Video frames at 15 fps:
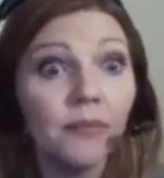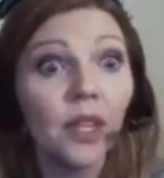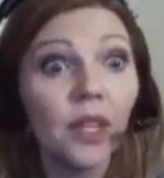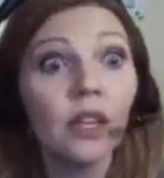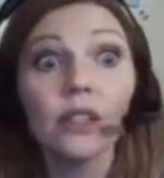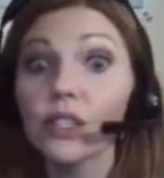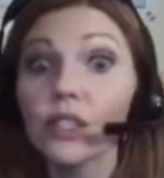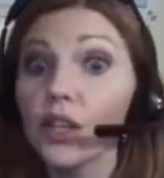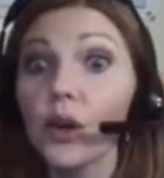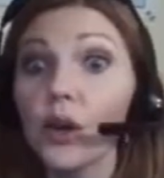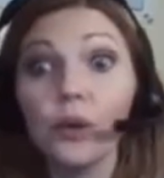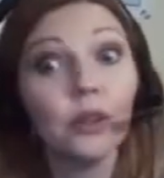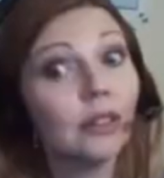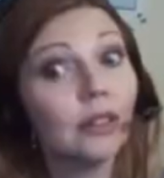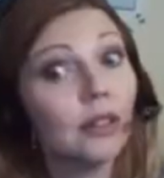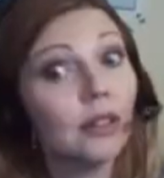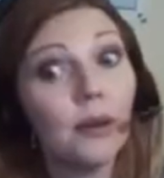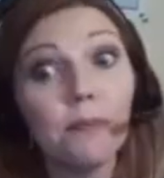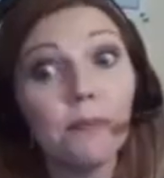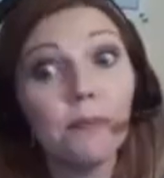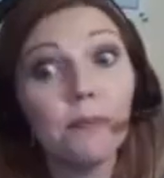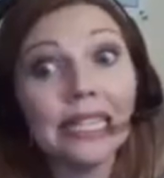Okay,
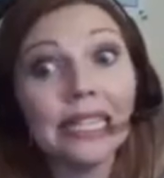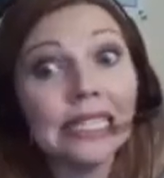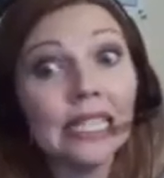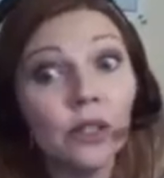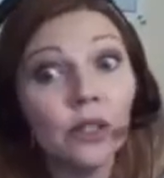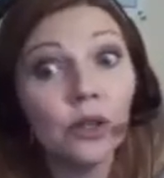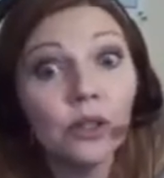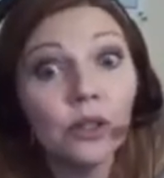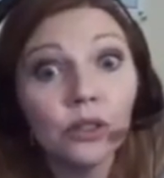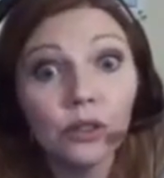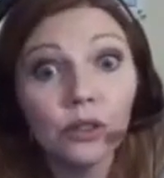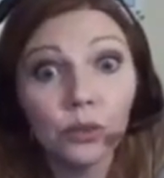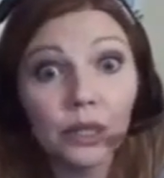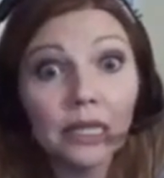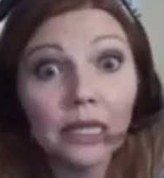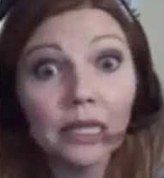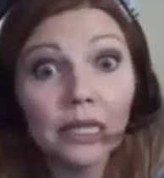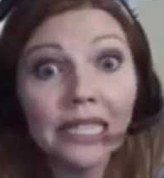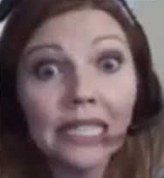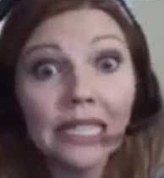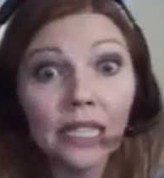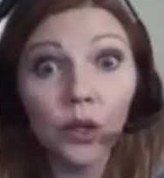so big deal,
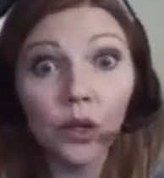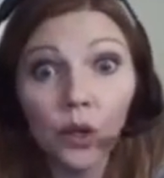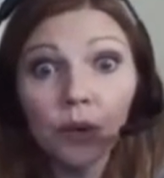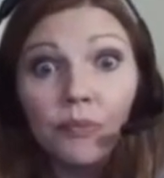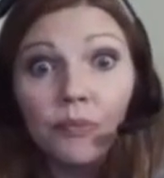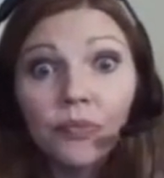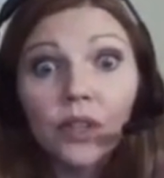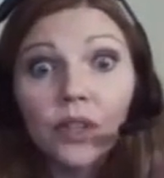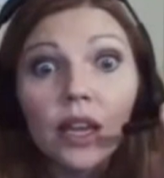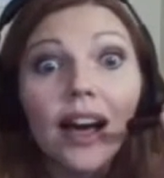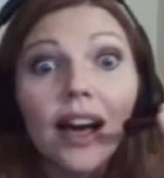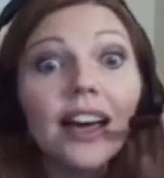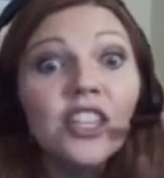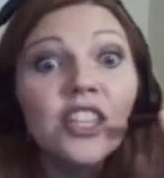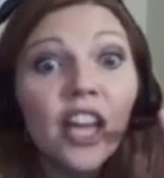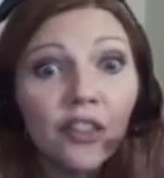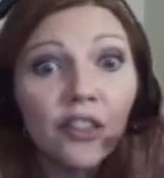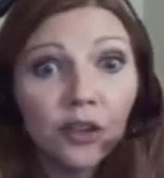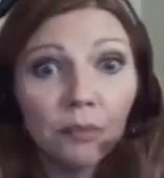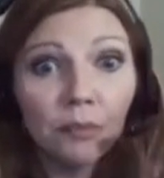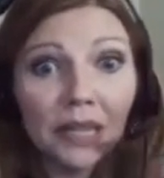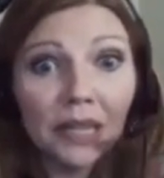really big deal.
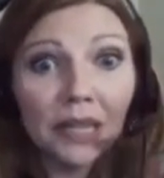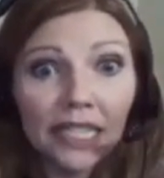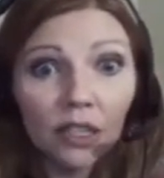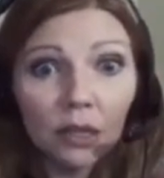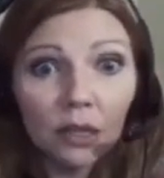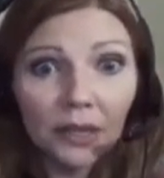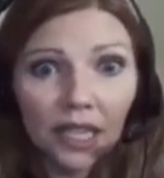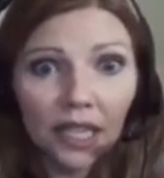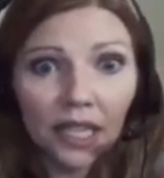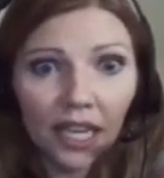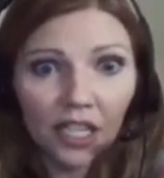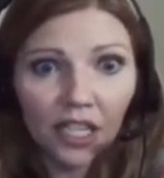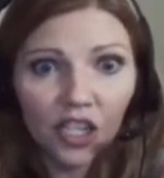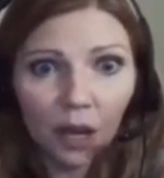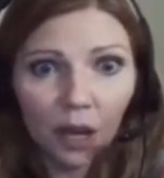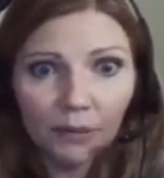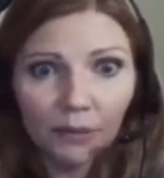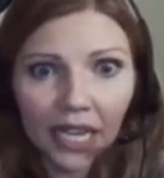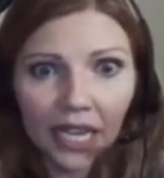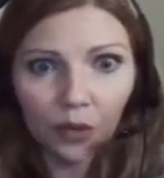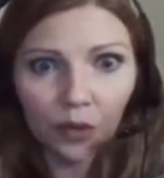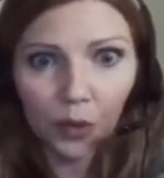Another big deal, I'm going to
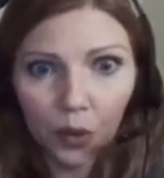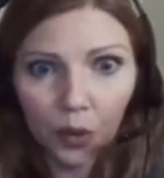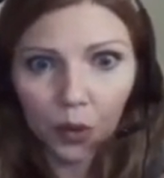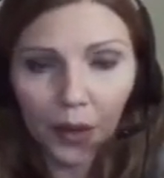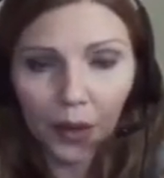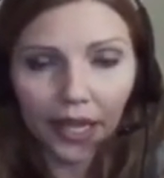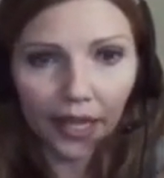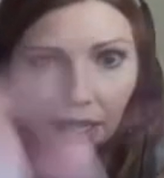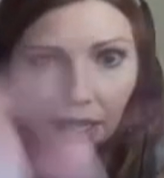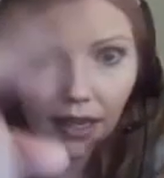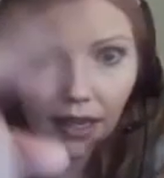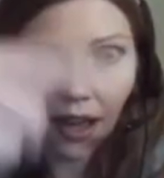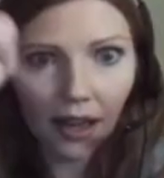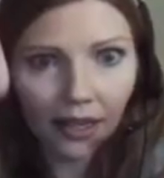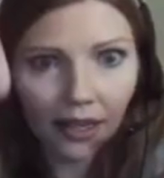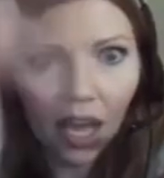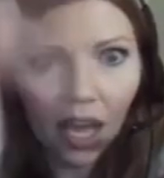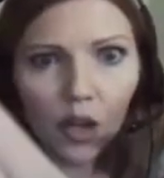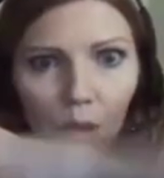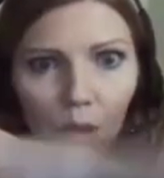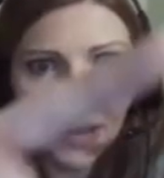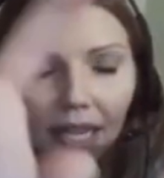kind of jump down real quick.
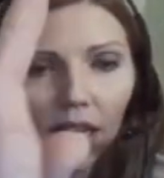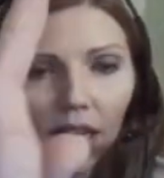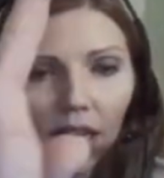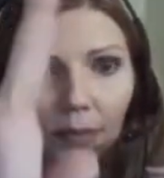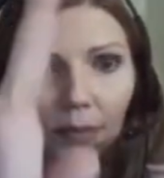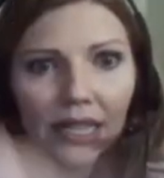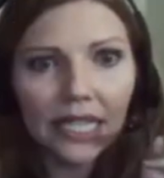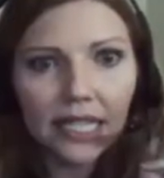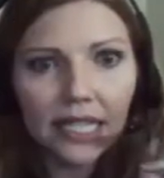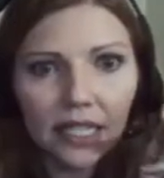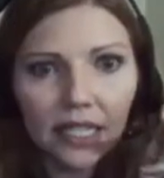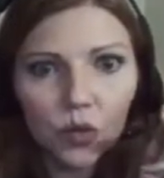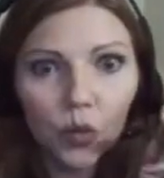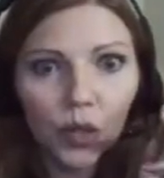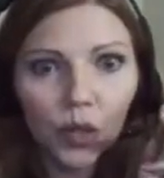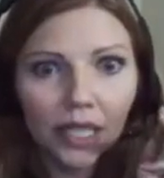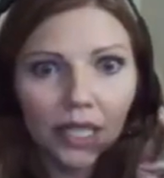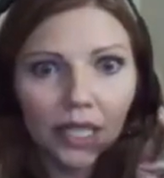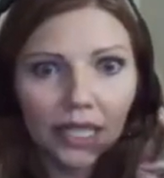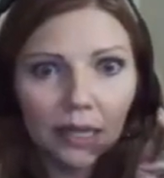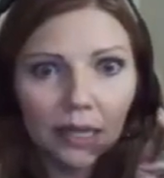I'll go back up, but this is